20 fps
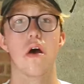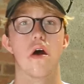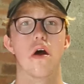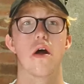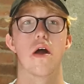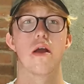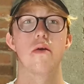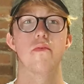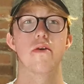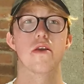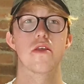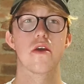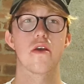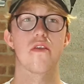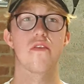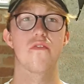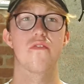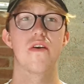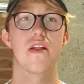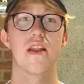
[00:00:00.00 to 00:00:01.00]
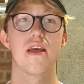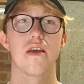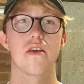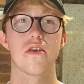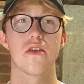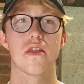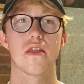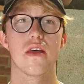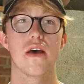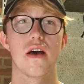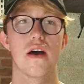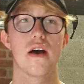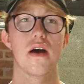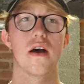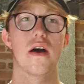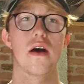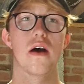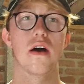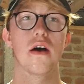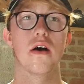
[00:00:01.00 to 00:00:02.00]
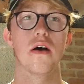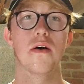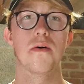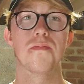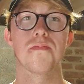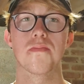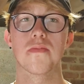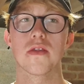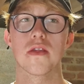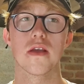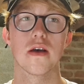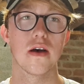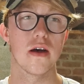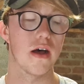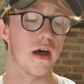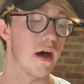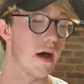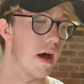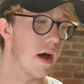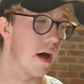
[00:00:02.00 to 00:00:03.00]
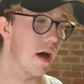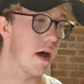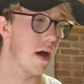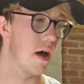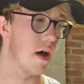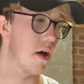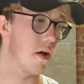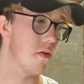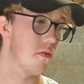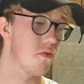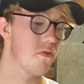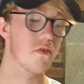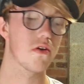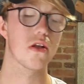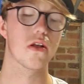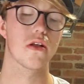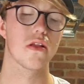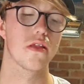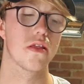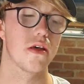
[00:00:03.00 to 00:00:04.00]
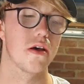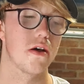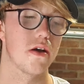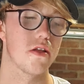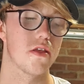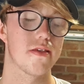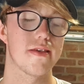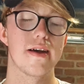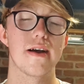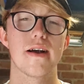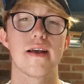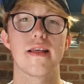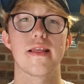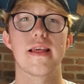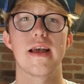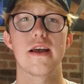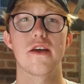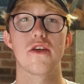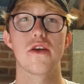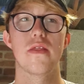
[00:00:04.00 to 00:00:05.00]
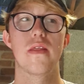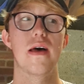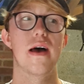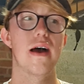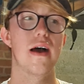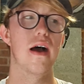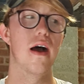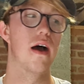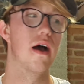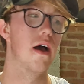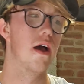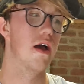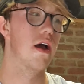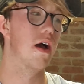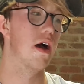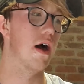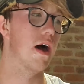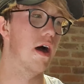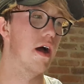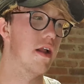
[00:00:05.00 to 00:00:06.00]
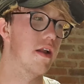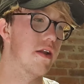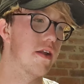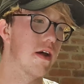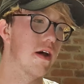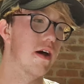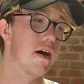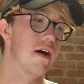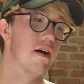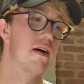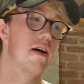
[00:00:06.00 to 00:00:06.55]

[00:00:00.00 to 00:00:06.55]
Alright, we just finished the circuit session there, and